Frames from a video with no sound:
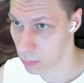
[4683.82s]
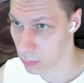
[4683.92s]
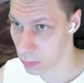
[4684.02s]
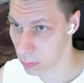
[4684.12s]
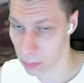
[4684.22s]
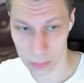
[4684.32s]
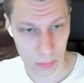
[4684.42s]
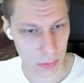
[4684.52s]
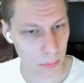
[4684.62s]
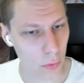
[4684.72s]
Socket.
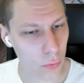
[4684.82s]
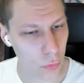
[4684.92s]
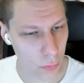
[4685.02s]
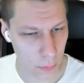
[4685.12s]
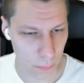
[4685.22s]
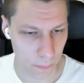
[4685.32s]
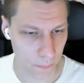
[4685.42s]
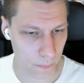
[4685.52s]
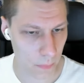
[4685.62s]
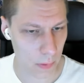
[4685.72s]
Oh,
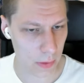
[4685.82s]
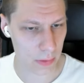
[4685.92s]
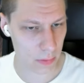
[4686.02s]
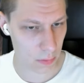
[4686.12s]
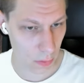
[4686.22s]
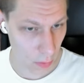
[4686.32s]
yes.